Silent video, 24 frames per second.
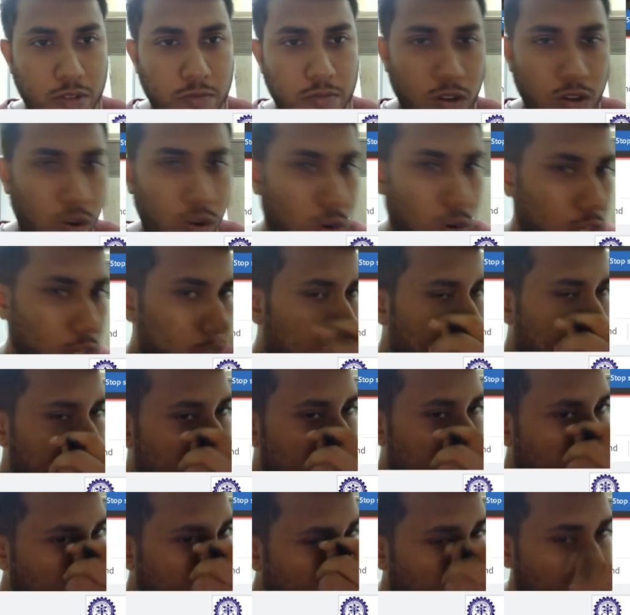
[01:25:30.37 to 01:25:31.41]
For all transition,
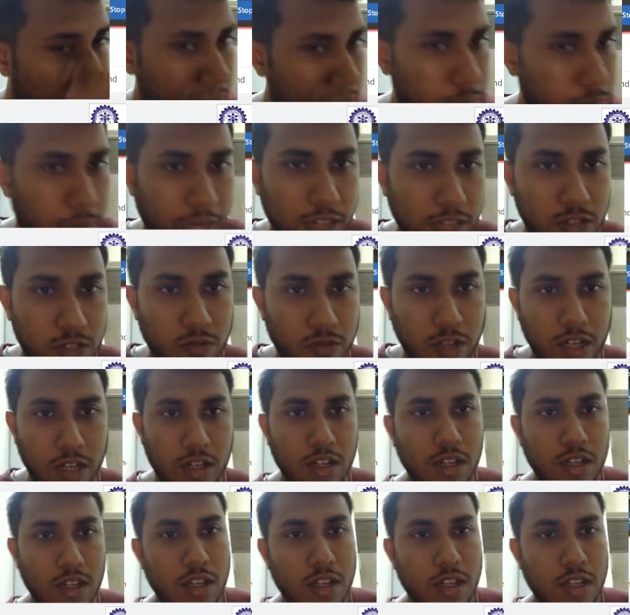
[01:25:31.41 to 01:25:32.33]
the reward is -1.